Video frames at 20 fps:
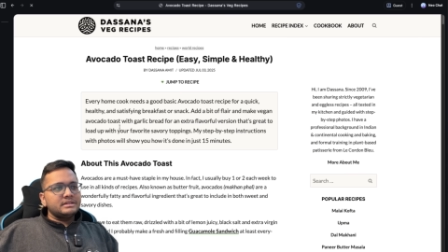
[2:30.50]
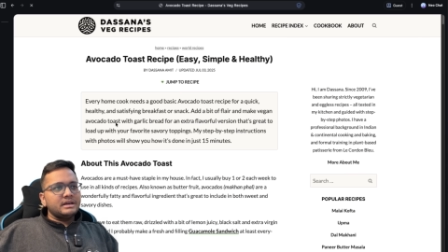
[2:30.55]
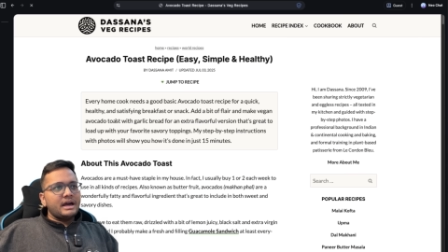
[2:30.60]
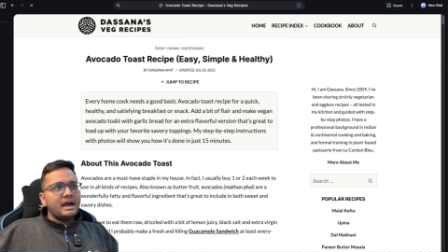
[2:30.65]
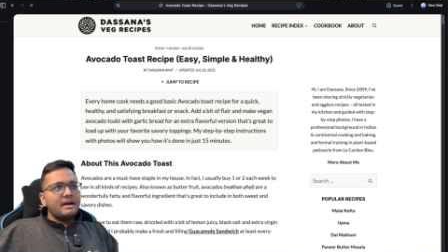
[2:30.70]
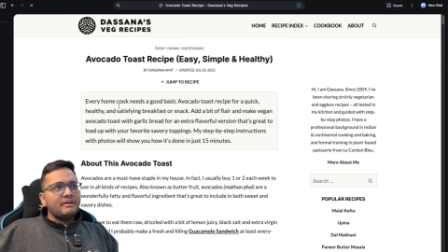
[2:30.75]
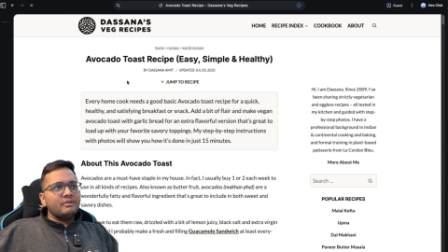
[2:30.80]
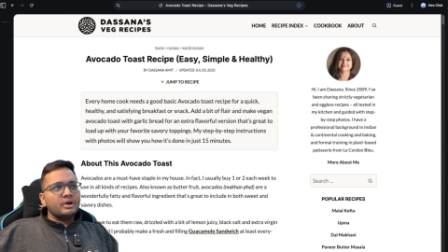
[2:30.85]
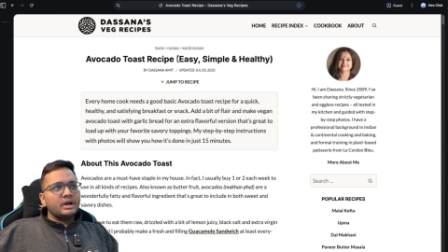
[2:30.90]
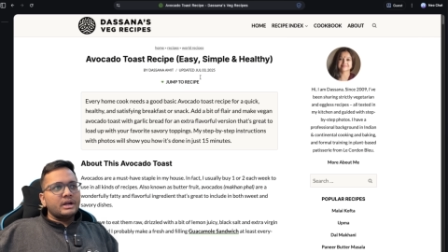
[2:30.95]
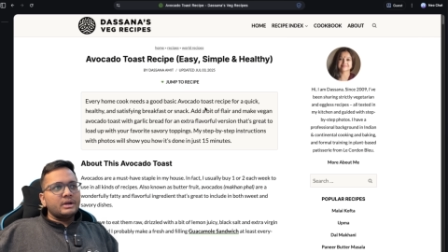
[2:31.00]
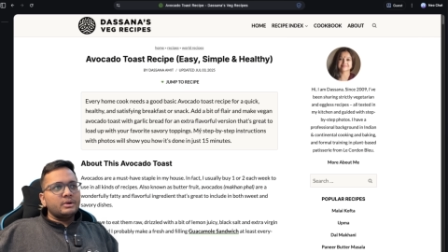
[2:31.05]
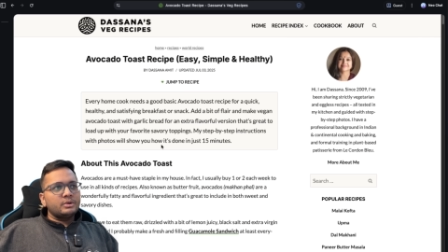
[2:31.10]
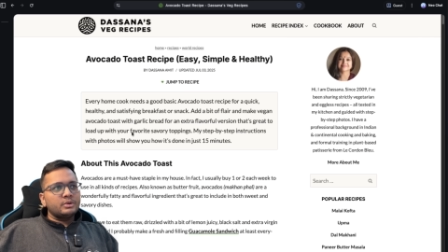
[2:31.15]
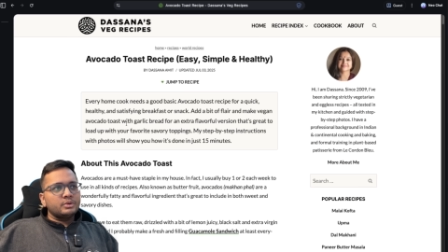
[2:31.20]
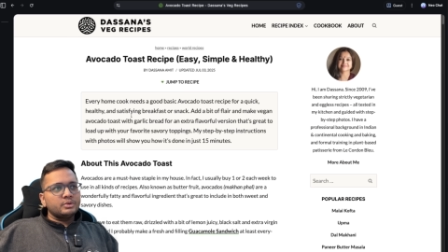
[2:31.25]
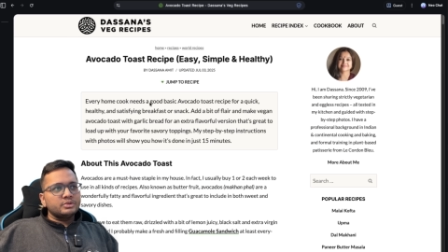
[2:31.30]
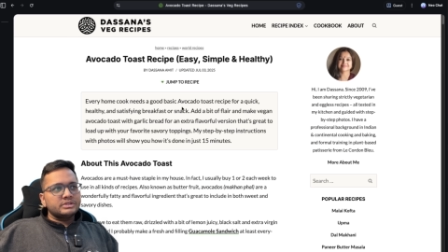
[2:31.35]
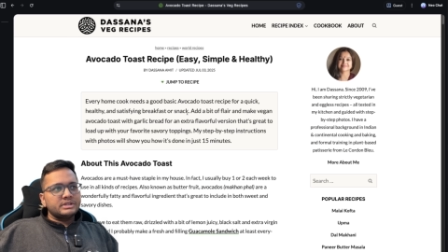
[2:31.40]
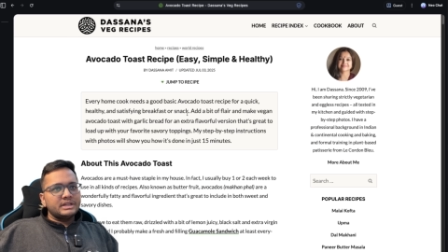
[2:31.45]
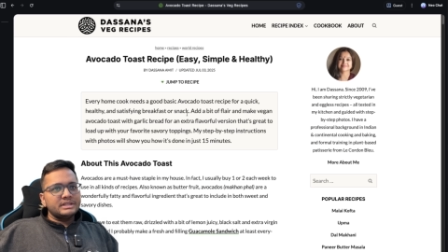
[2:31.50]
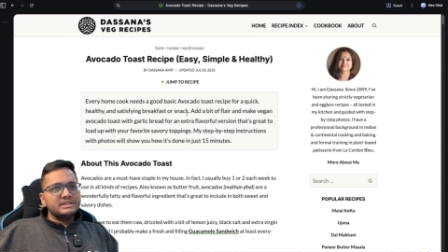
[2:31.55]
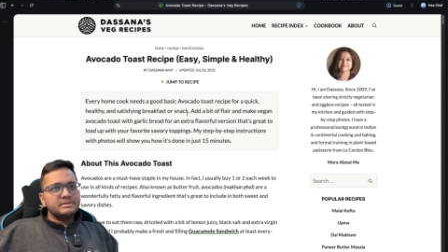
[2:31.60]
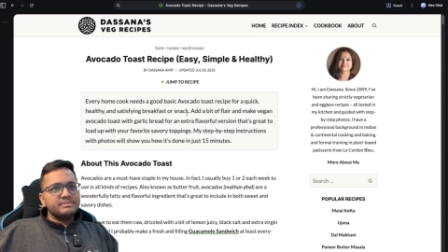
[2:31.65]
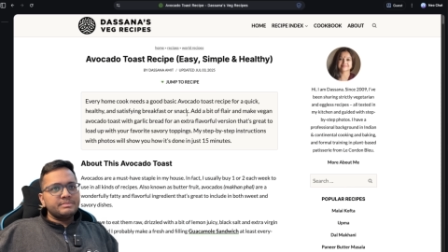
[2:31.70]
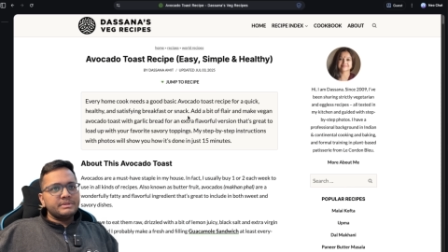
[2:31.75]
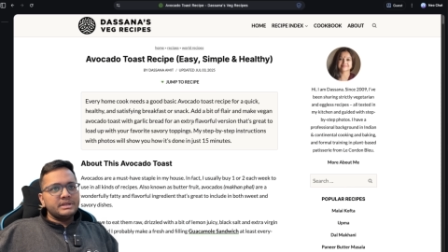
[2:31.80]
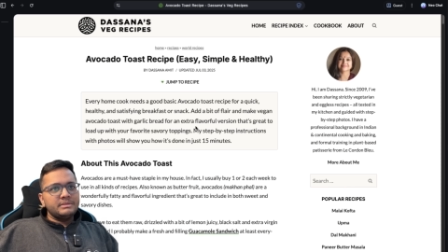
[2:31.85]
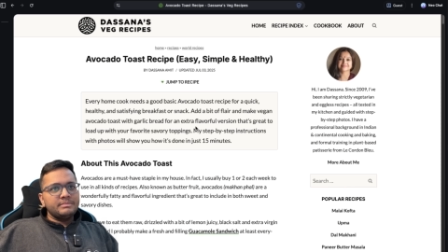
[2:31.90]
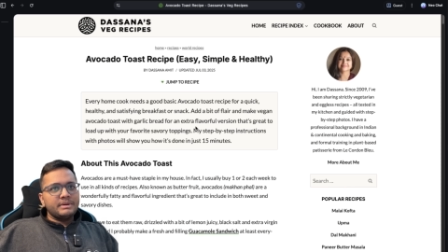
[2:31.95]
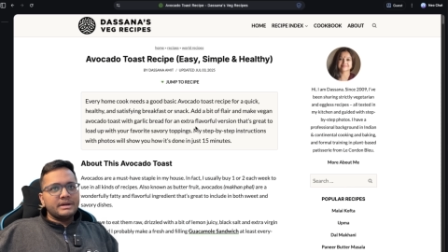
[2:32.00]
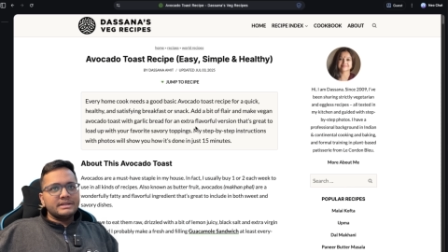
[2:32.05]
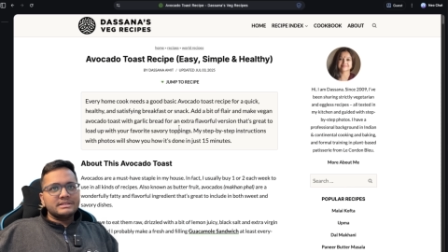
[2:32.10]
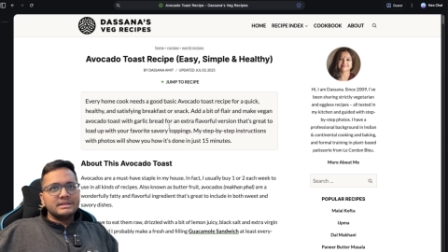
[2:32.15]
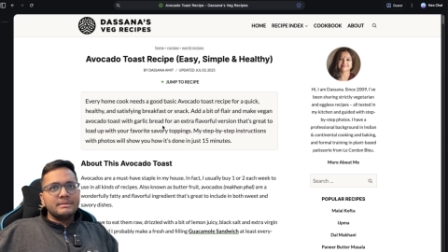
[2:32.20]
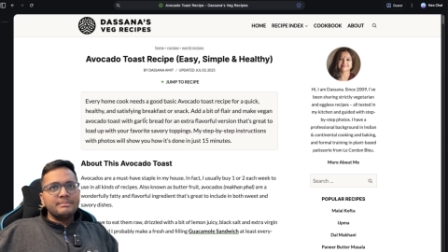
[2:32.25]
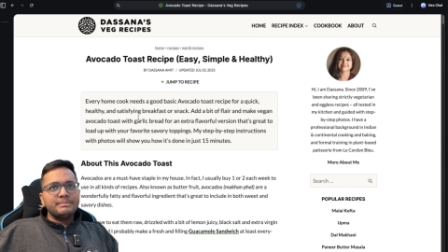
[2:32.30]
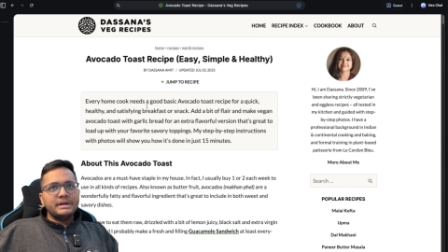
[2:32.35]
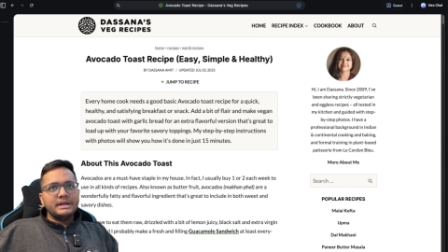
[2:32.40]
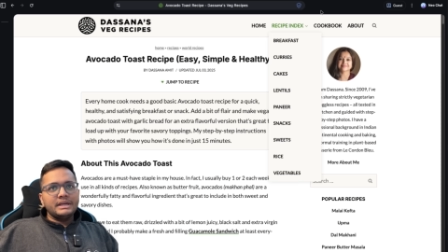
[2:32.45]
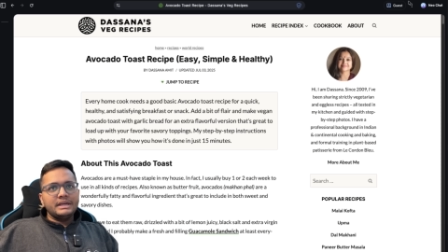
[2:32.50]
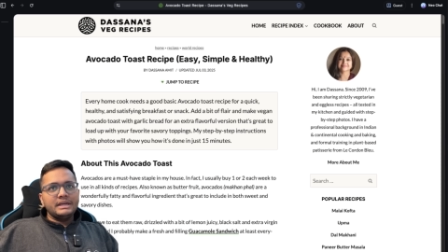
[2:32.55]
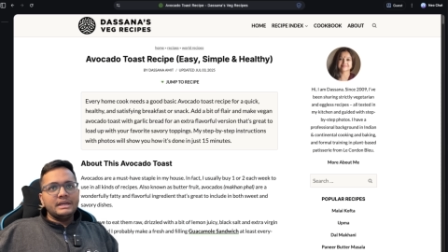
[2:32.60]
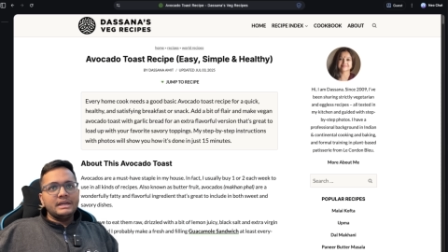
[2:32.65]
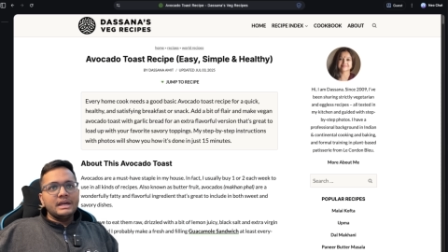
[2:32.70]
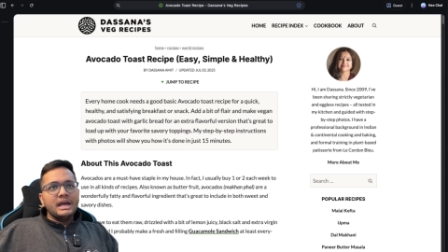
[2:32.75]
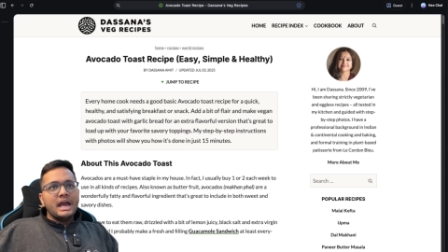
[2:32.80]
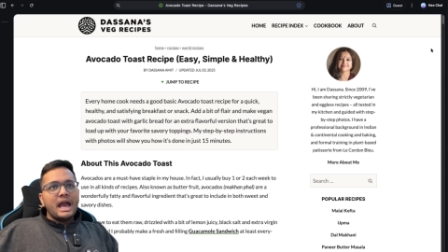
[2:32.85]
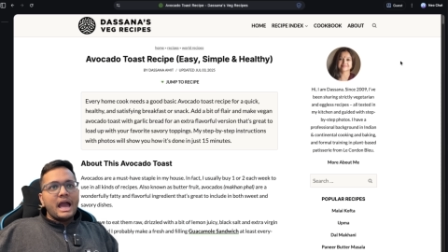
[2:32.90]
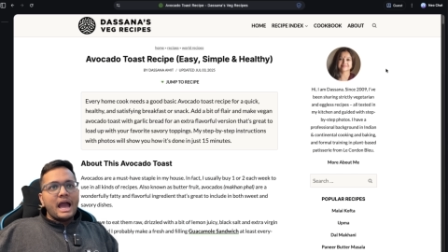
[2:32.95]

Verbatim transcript: the avocado toast recipe by somebody,